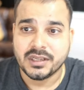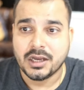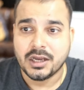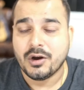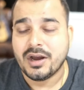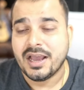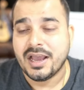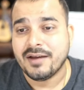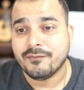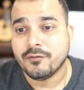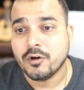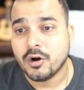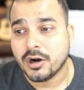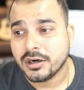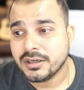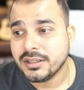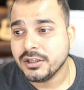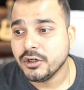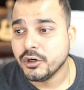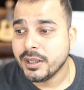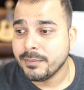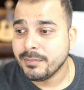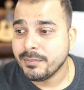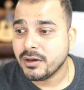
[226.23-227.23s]
now I have got
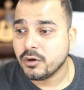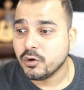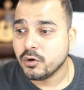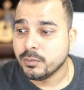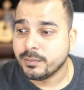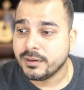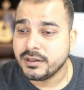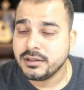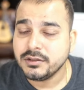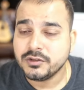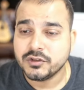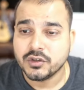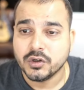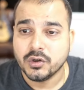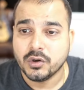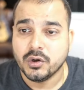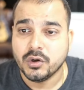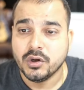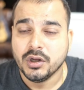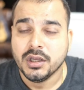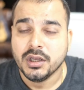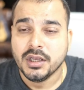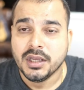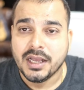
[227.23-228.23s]
the Udemy coupon.
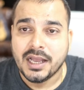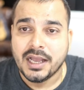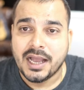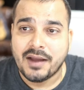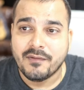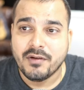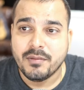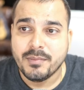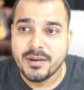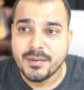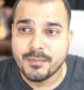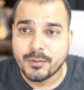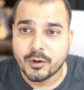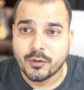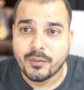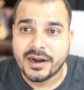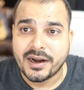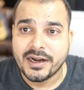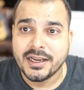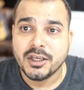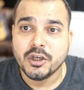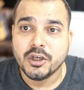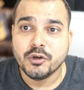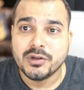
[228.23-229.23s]
So I will be
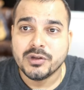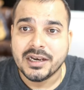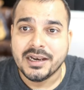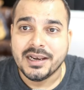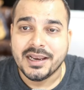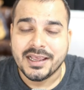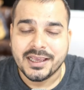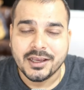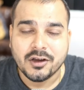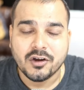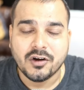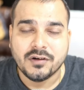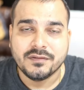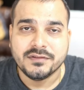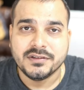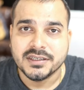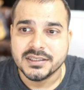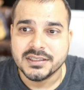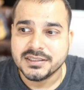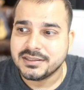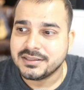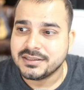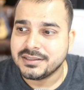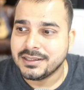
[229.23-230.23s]
providing you the link of
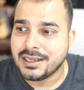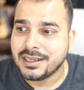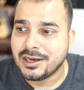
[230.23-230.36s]
this.